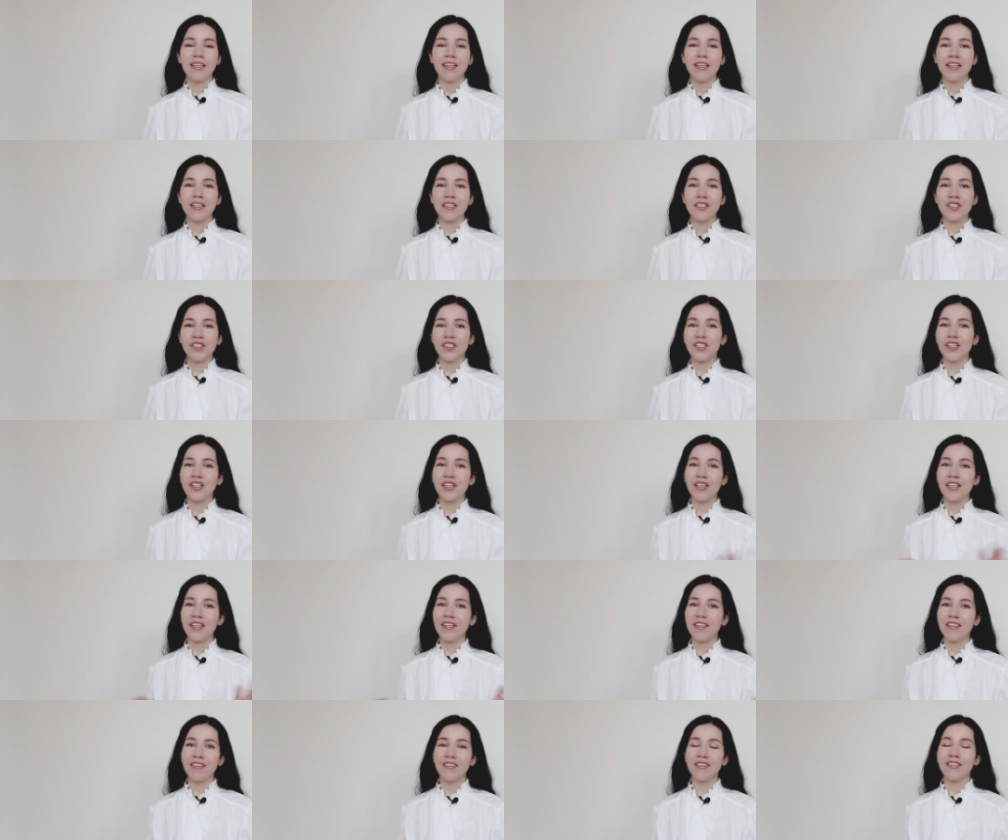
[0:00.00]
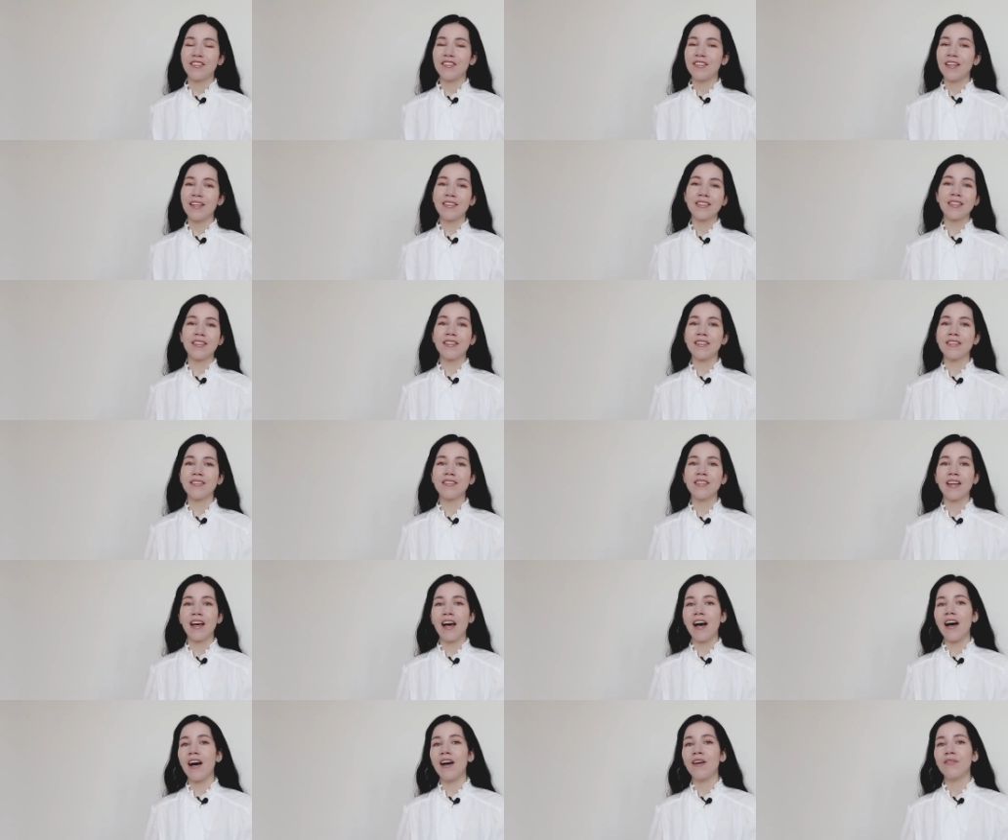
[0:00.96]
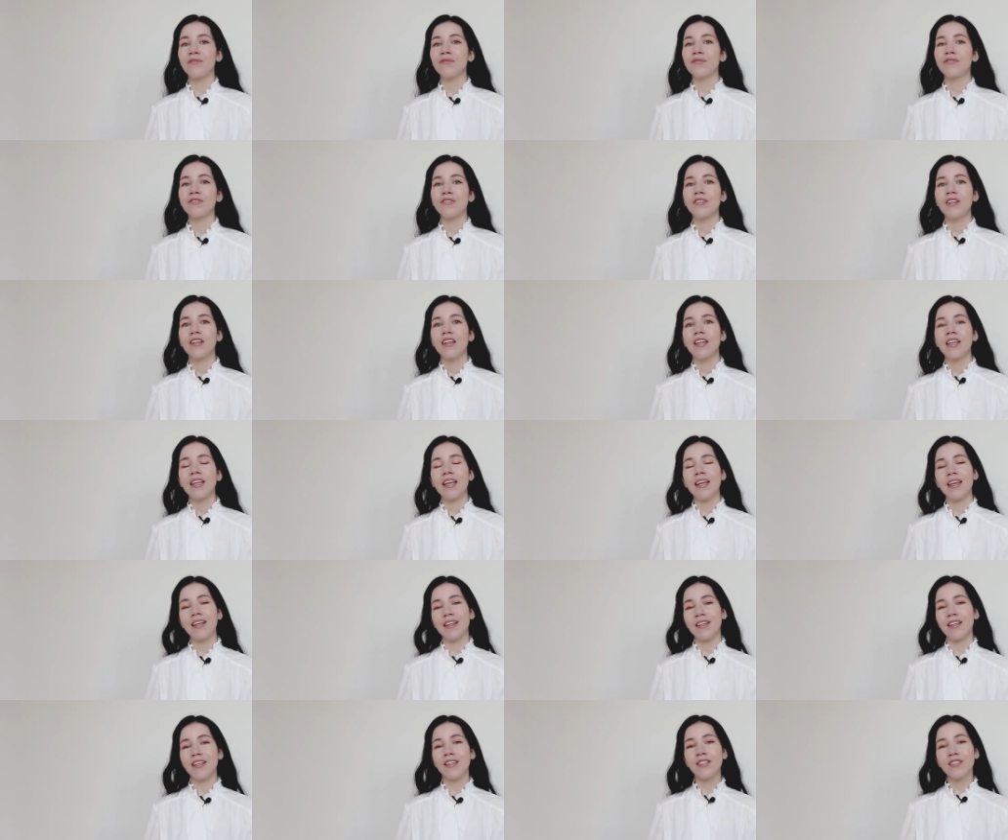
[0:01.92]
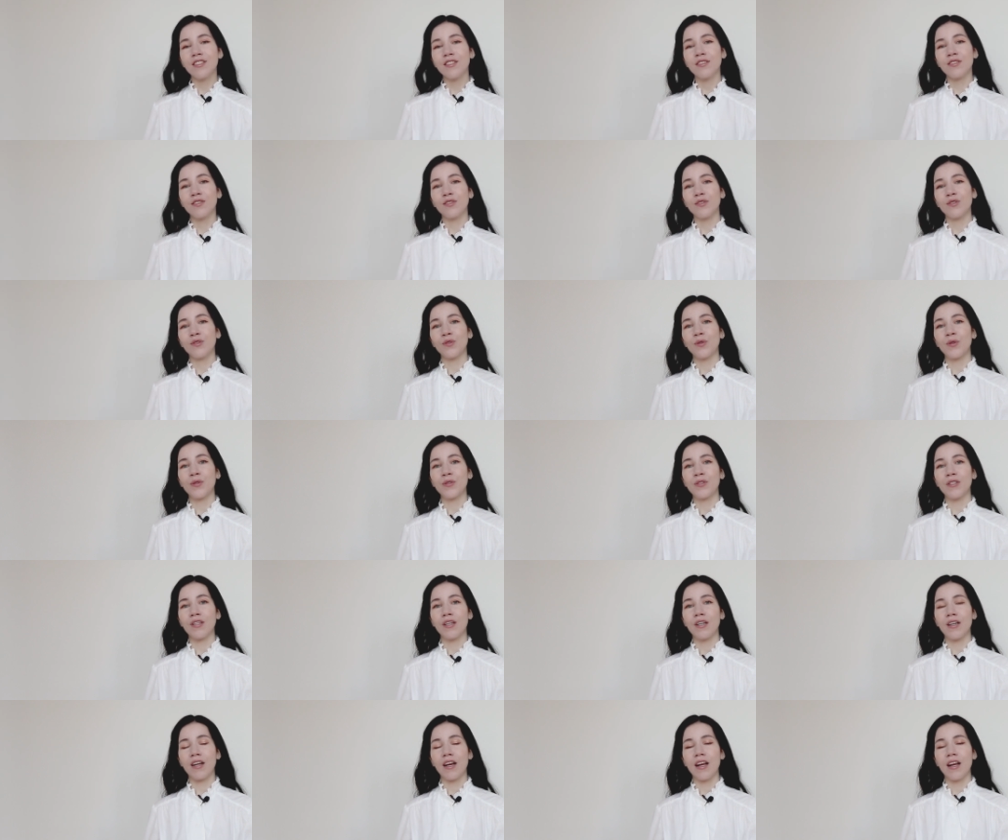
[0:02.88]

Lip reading: she doesn't have an eating disorder,